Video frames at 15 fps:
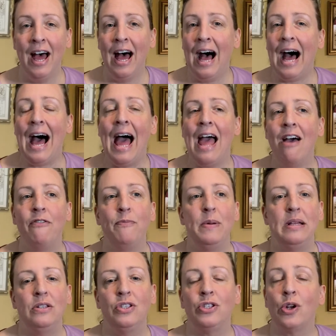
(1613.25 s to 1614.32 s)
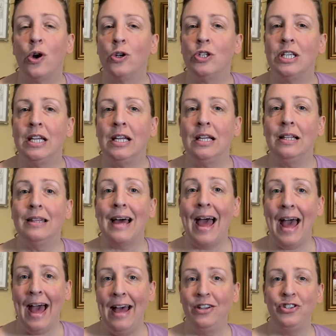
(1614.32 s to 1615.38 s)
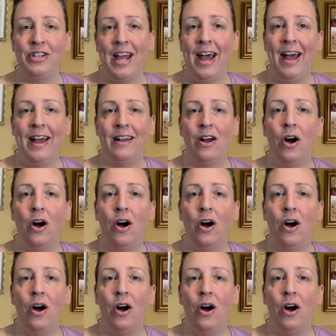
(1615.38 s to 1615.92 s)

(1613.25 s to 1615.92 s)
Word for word: I have been searching the hashtag